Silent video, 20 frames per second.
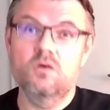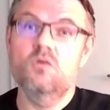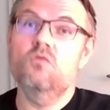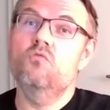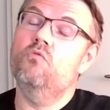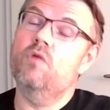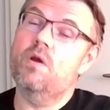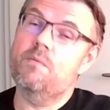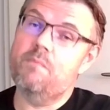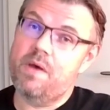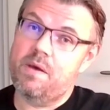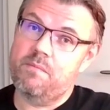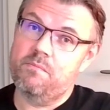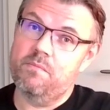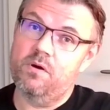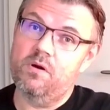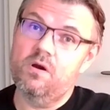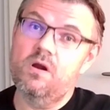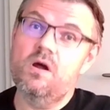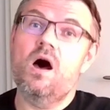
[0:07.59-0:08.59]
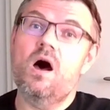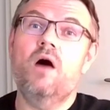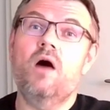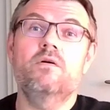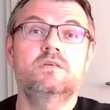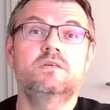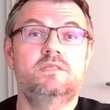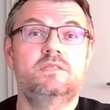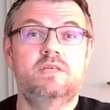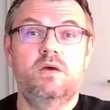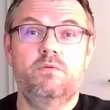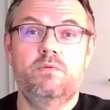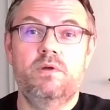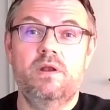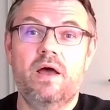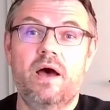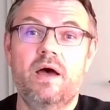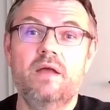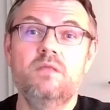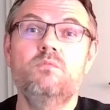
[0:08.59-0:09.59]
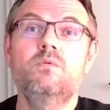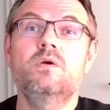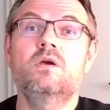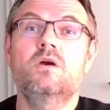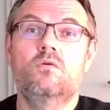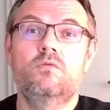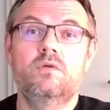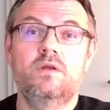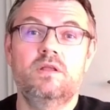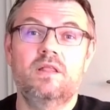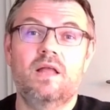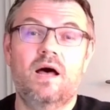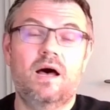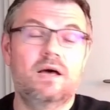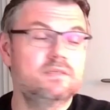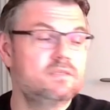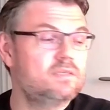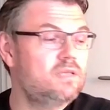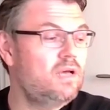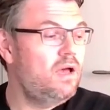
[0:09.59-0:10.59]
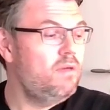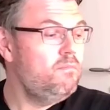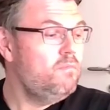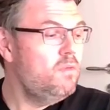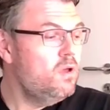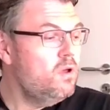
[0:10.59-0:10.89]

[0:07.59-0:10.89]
Remember our stairway light we coded last time?